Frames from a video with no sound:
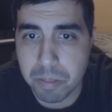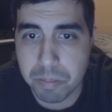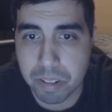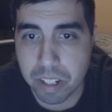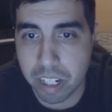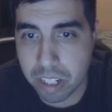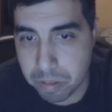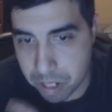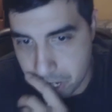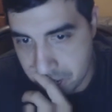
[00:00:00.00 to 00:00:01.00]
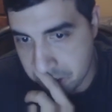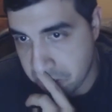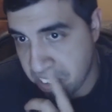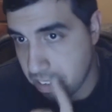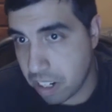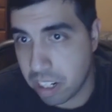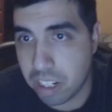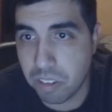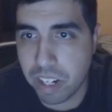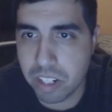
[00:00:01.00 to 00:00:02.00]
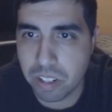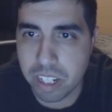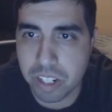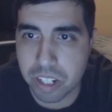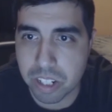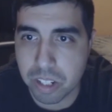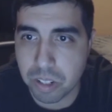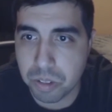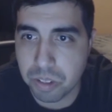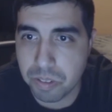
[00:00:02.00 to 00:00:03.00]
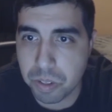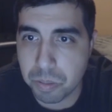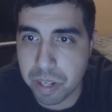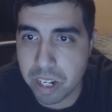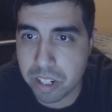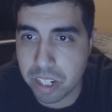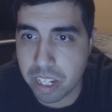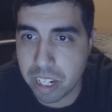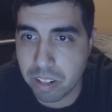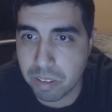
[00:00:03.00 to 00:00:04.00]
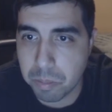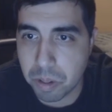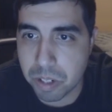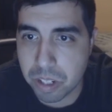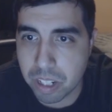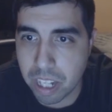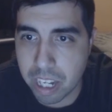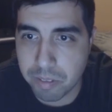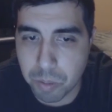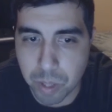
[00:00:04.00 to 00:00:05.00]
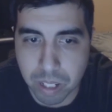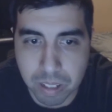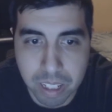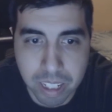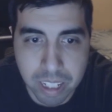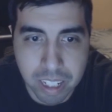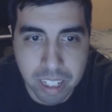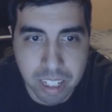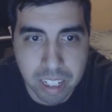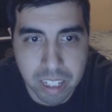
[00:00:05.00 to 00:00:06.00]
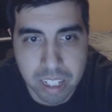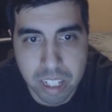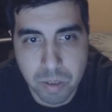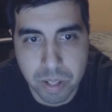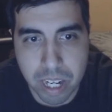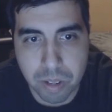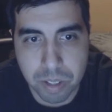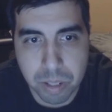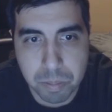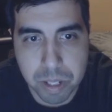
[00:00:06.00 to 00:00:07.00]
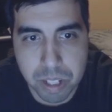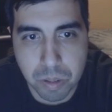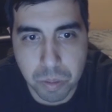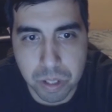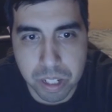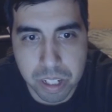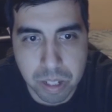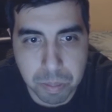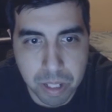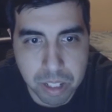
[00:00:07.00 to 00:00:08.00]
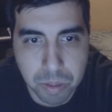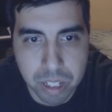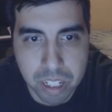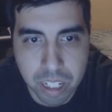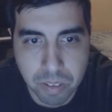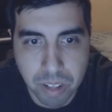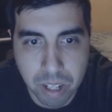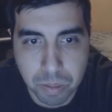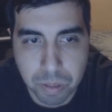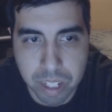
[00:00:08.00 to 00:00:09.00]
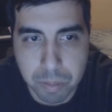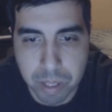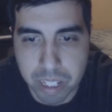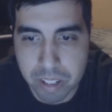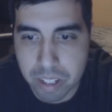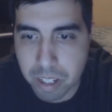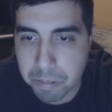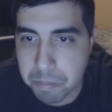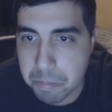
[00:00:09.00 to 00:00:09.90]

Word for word: Yep, it's the next testing ground. Congratulations to those of you who managed to get out of the marshes alive and well. You are now in the Bisca Woods, the place where the second round will take place.